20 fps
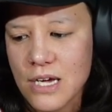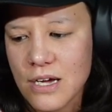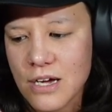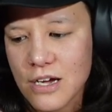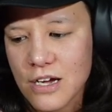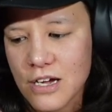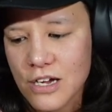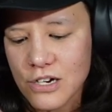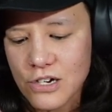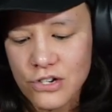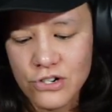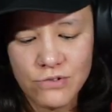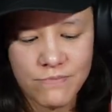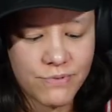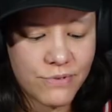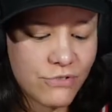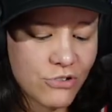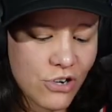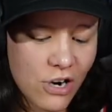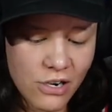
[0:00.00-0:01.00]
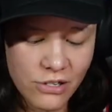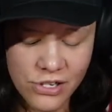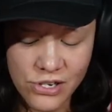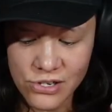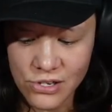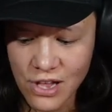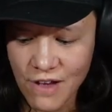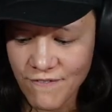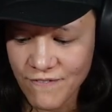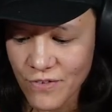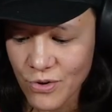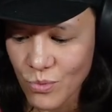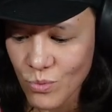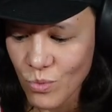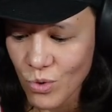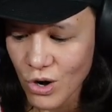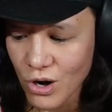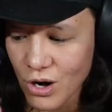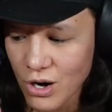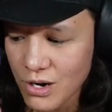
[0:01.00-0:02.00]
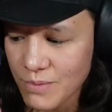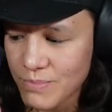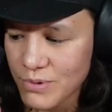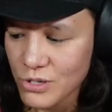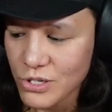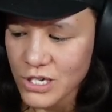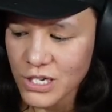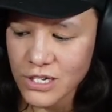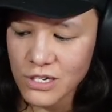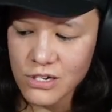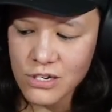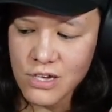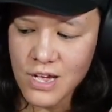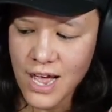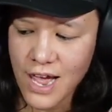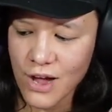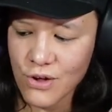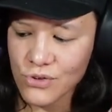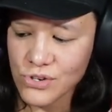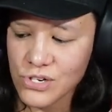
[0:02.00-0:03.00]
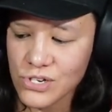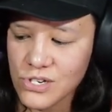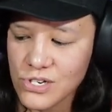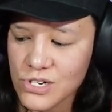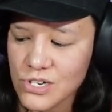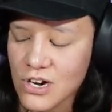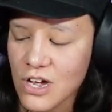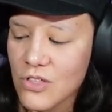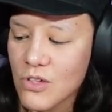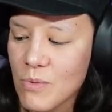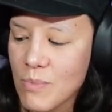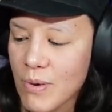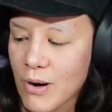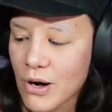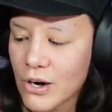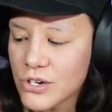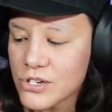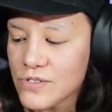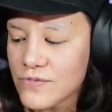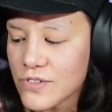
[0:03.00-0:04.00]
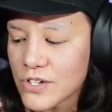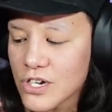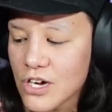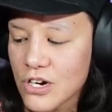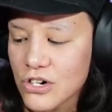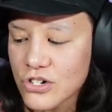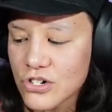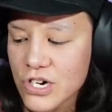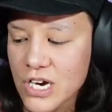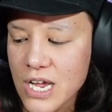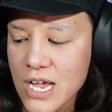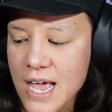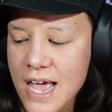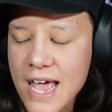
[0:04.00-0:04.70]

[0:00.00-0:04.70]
uh, Charlie's left for work, building houses in other parts of the country,